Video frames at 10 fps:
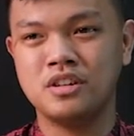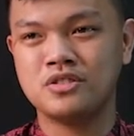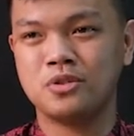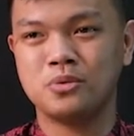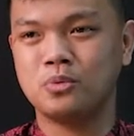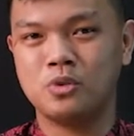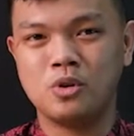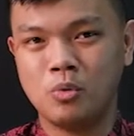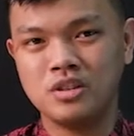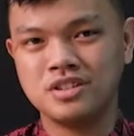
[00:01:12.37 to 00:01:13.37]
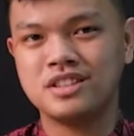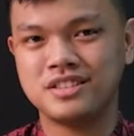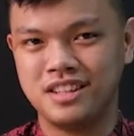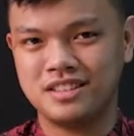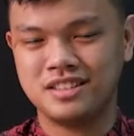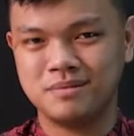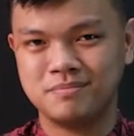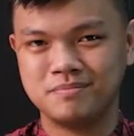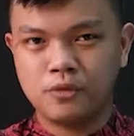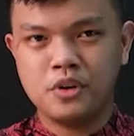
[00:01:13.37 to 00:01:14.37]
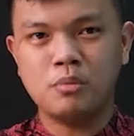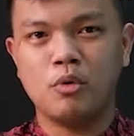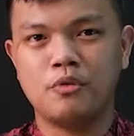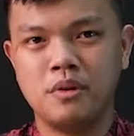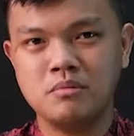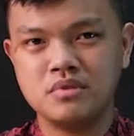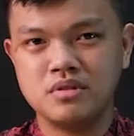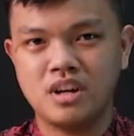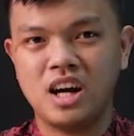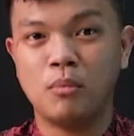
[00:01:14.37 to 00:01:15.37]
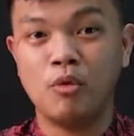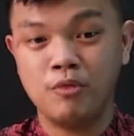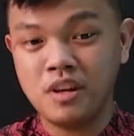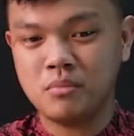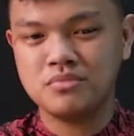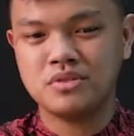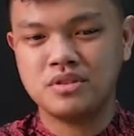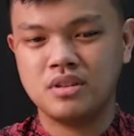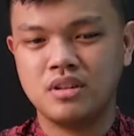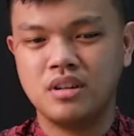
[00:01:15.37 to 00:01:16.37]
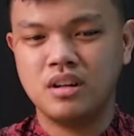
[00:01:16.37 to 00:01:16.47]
So, what is it? Free morphemes are morphemes,